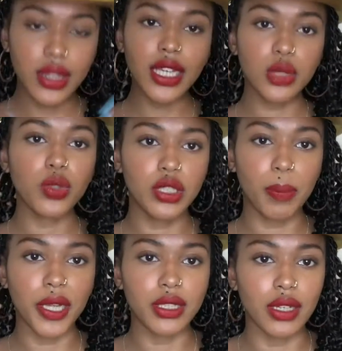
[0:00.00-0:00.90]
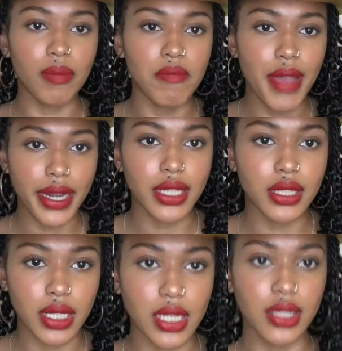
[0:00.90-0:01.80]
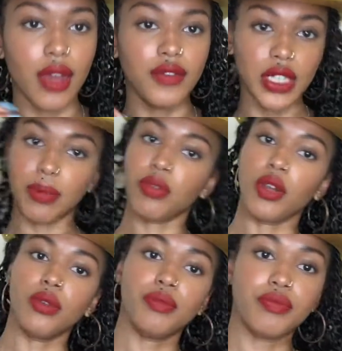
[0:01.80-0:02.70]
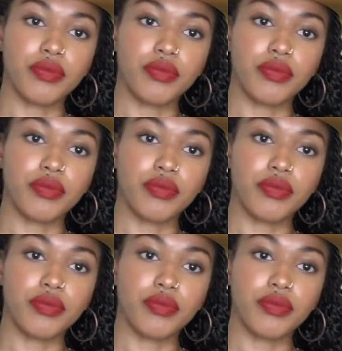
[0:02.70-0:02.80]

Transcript: this was depicted in many scenes of Deep Throat.